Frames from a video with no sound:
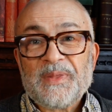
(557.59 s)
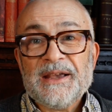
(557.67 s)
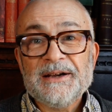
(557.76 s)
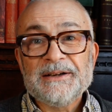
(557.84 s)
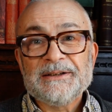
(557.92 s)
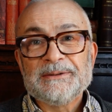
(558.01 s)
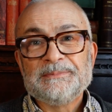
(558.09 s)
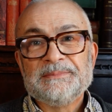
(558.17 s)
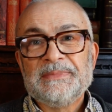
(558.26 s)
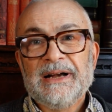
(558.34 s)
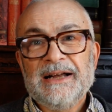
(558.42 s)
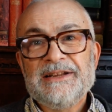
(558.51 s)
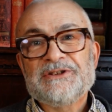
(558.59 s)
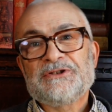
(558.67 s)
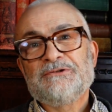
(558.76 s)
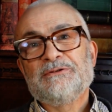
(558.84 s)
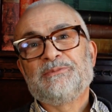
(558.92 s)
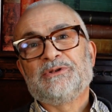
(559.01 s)
And it's
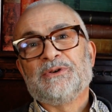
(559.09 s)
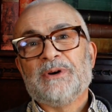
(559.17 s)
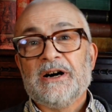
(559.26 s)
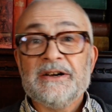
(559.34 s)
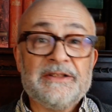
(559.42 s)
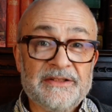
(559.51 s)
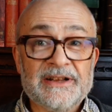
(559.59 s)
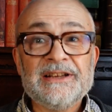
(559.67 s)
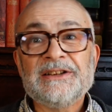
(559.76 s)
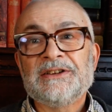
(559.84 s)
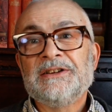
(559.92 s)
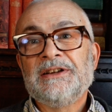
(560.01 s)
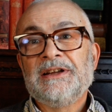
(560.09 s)
horrible, I think.